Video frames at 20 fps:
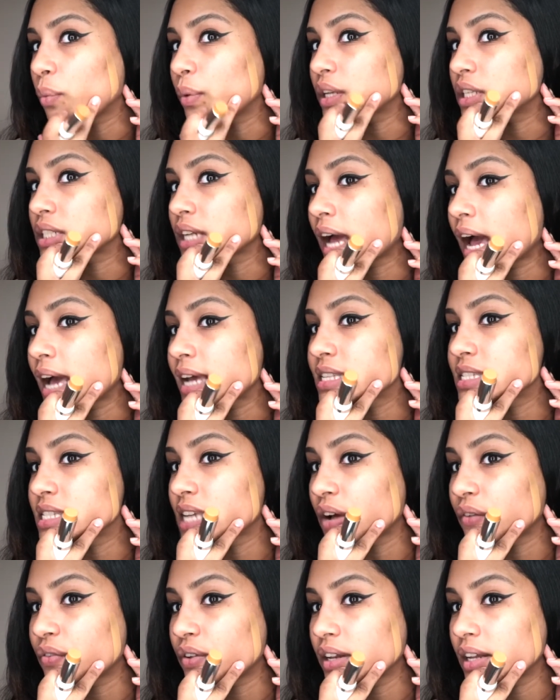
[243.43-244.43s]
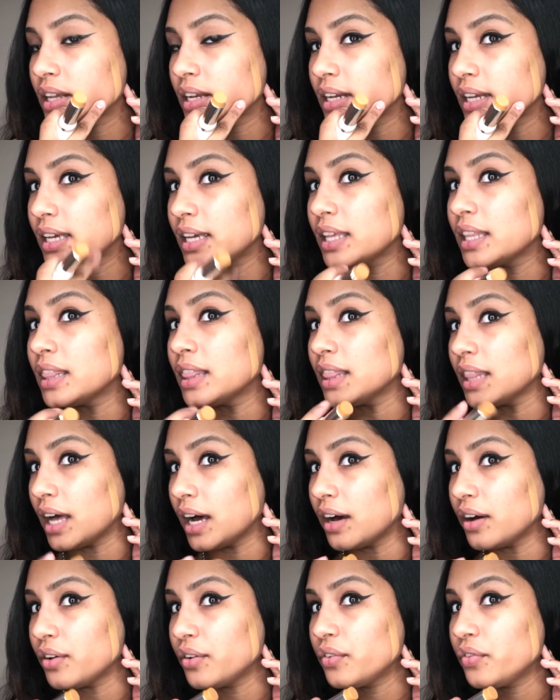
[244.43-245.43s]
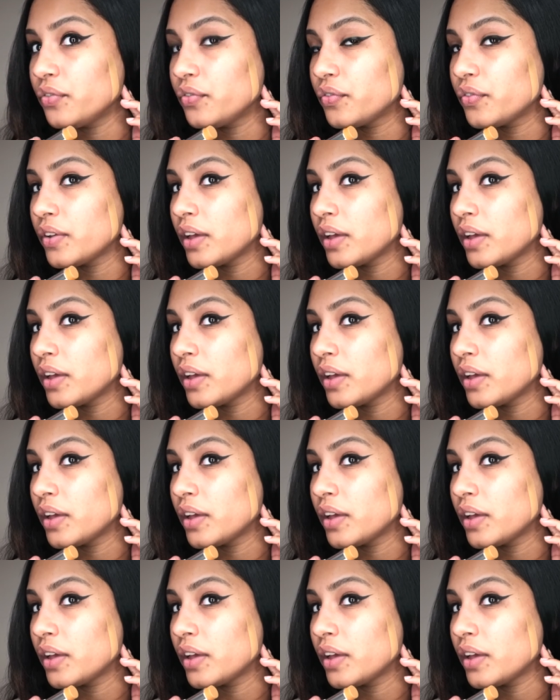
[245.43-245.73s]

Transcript: which I definitely love.